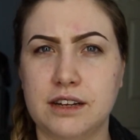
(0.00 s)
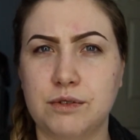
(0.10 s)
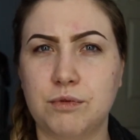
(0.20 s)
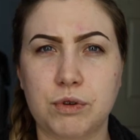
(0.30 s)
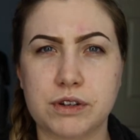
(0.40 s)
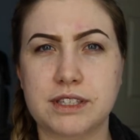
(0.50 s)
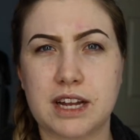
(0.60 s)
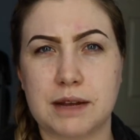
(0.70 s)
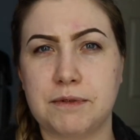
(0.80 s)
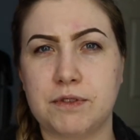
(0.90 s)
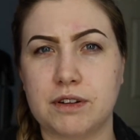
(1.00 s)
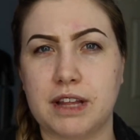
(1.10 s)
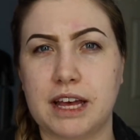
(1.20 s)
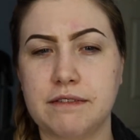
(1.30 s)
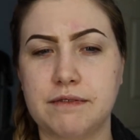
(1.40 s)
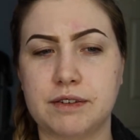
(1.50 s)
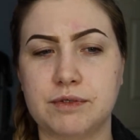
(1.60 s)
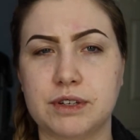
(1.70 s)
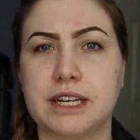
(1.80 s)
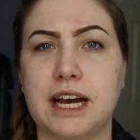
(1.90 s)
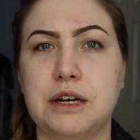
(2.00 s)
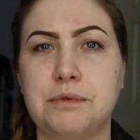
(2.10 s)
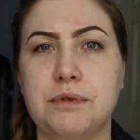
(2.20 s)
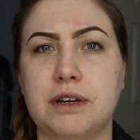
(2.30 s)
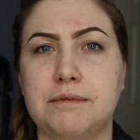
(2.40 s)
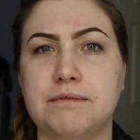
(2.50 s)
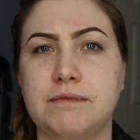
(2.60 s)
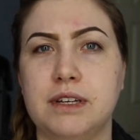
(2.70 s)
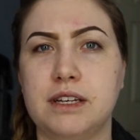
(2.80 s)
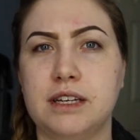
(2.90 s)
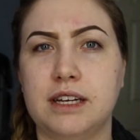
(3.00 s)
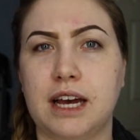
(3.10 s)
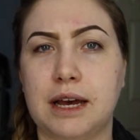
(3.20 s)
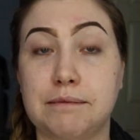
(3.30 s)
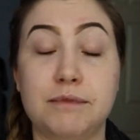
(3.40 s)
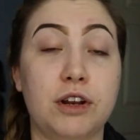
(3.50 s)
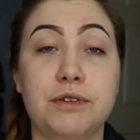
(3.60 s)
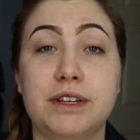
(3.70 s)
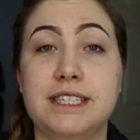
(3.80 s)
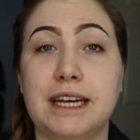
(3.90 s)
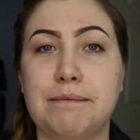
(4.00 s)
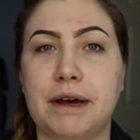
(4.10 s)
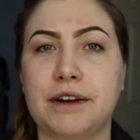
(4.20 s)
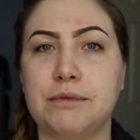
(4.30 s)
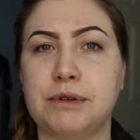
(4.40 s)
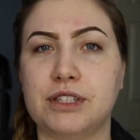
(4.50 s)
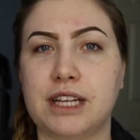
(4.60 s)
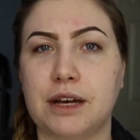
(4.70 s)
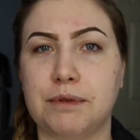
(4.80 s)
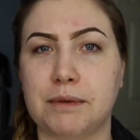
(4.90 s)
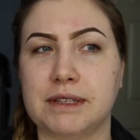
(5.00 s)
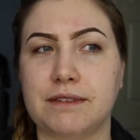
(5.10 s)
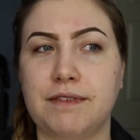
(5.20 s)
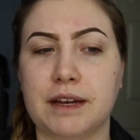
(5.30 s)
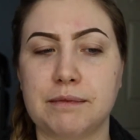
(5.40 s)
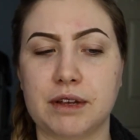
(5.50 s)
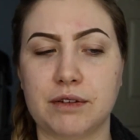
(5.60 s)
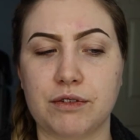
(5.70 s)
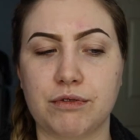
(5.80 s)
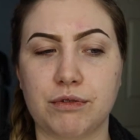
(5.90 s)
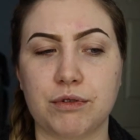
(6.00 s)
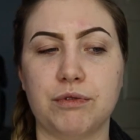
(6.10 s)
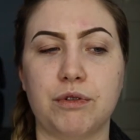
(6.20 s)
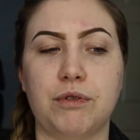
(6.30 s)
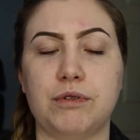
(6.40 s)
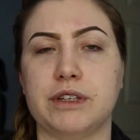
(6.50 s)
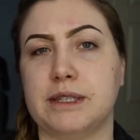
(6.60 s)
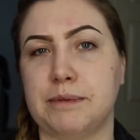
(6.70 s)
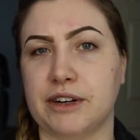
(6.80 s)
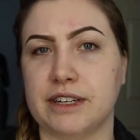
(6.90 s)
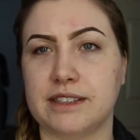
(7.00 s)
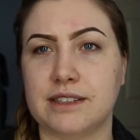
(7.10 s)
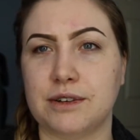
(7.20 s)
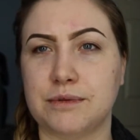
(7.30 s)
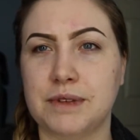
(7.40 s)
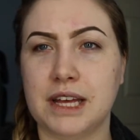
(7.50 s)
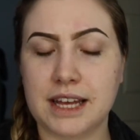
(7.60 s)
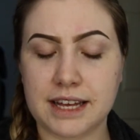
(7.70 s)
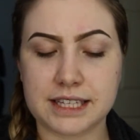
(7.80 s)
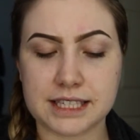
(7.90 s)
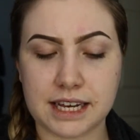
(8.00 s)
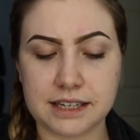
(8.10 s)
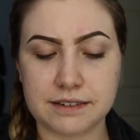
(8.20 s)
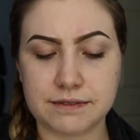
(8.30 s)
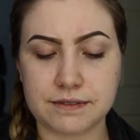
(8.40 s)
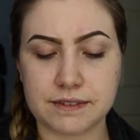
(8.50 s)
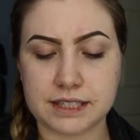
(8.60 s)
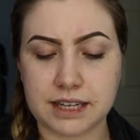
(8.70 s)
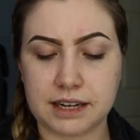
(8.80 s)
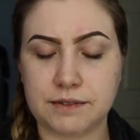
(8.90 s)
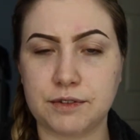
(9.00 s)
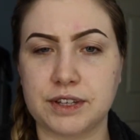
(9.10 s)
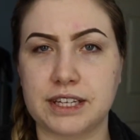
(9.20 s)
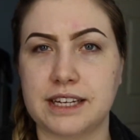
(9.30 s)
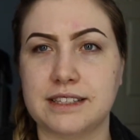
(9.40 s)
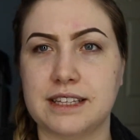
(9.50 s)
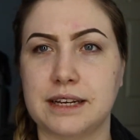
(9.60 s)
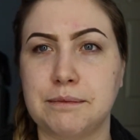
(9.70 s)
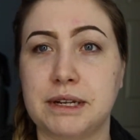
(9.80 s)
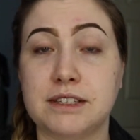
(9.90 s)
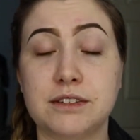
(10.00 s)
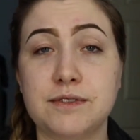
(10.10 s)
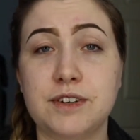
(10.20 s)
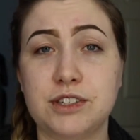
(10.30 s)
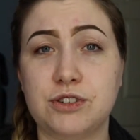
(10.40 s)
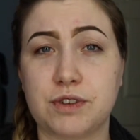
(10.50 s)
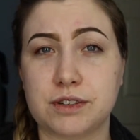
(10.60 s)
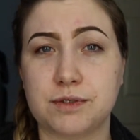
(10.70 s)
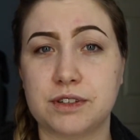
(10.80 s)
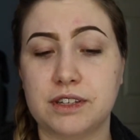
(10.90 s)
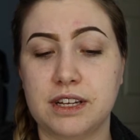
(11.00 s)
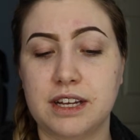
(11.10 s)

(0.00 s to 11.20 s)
worst time of their life, and really help them not only to get better, but just help them as a family through the whole experience. So it's kind of a really nice thing, but it's also very stressful.